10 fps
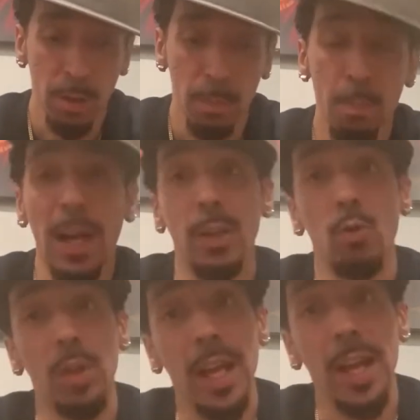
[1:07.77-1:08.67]
Michael
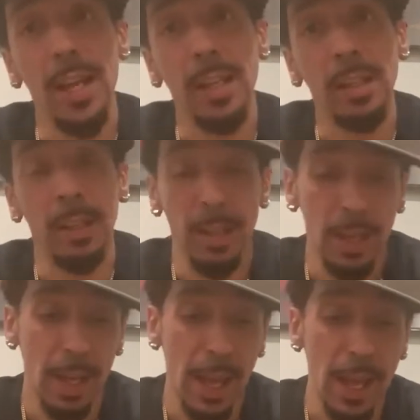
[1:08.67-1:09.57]
Caine
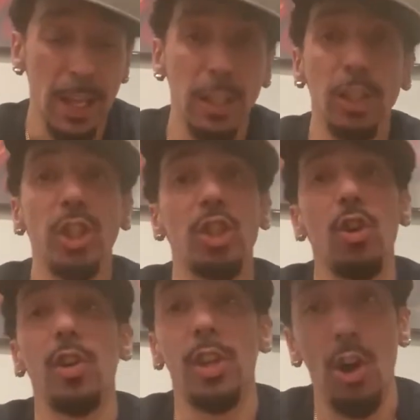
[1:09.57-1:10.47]
and
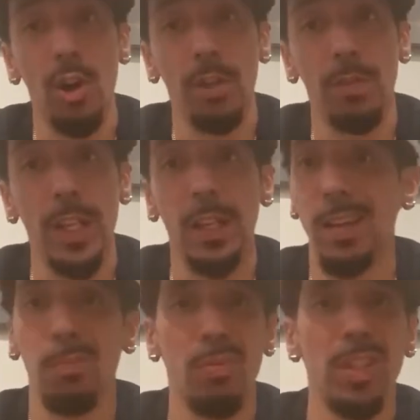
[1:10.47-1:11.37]
Sean Connery.
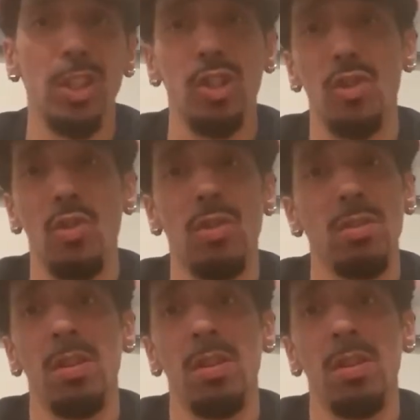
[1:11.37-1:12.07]
I'm pretty sure